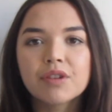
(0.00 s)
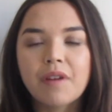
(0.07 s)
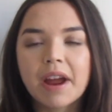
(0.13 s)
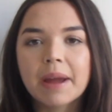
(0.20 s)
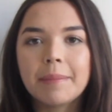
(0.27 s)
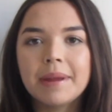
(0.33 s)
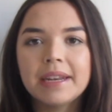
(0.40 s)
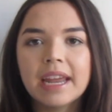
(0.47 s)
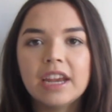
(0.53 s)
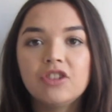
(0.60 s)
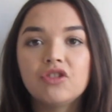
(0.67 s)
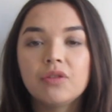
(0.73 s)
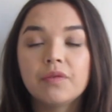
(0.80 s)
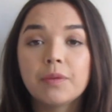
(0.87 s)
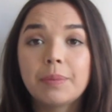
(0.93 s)

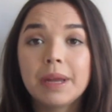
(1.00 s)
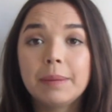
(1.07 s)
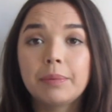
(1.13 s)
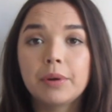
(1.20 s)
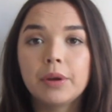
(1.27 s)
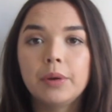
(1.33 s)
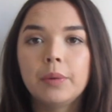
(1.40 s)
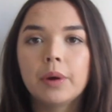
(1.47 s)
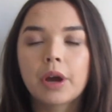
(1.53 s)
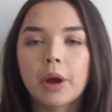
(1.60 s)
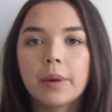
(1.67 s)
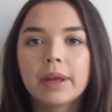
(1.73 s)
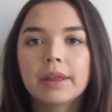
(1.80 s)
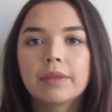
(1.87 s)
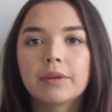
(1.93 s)
recommendation for people who are
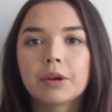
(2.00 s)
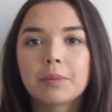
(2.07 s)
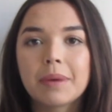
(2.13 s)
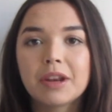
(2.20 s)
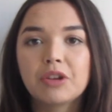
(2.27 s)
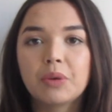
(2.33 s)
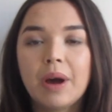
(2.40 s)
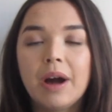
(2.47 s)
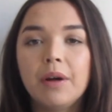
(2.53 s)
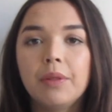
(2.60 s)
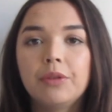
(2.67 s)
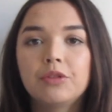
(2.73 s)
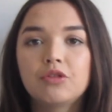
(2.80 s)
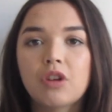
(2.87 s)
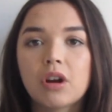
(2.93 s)
going through mental
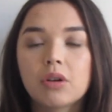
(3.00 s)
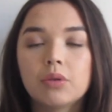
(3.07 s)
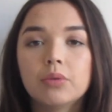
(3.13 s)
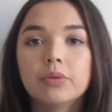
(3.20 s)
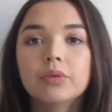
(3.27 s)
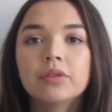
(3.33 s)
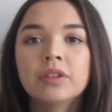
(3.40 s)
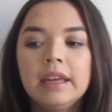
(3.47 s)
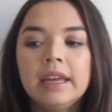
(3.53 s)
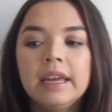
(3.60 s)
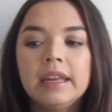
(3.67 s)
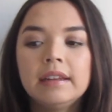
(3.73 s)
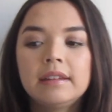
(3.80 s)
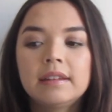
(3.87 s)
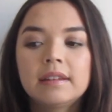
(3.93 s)
health struggles.
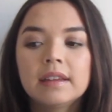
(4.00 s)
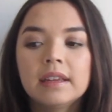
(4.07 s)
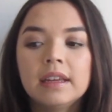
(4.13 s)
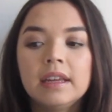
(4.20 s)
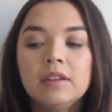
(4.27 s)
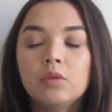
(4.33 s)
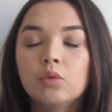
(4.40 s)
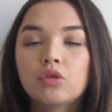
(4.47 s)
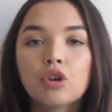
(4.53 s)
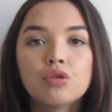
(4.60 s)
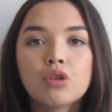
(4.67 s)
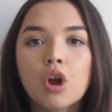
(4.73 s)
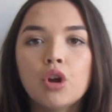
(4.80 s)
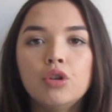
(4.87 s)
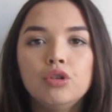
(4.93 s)
It is also
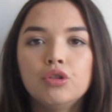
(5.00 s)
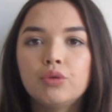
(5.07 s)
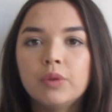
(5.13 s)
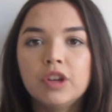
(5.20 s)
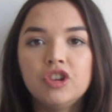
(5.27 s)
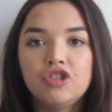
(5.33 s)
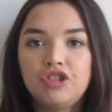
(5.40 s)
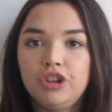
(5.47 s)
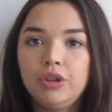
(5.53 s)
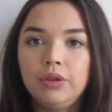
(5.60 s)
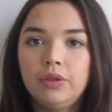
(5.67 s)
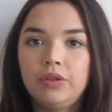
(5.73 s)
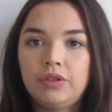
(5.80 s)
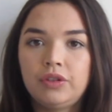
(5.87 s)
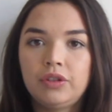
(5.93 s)
known to
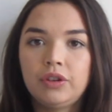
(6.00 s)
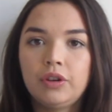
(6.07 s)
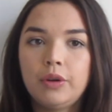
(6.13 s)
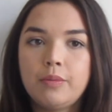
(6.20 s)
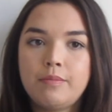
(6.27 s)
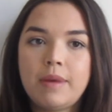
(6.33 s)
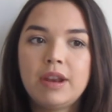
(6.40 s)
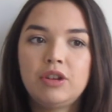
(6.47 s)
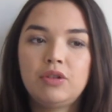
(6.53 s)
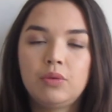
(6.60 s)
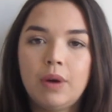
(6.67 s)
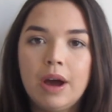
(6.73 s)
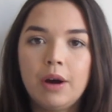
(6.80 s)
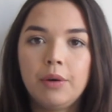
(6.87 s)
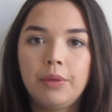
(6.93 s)
induce
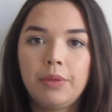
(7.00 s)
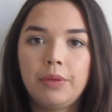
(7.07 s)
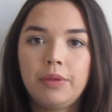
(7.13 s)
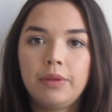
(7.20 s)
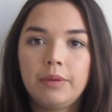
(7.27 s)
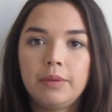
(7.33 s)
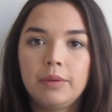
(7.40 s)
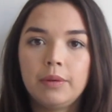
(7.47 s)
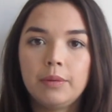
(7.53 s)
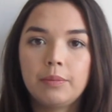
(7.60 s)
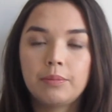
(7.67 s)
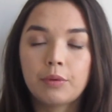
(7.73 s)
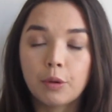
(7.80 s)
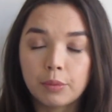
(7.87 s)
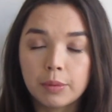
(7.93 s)
mental health
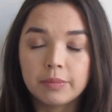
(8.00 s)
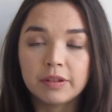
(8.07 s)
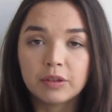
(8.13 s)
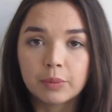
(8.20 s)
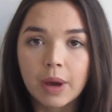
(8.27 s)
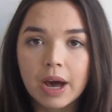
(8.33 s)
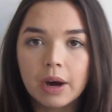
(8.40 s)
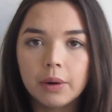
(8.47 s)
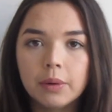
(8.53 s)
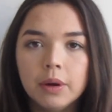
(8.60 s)
problems as well.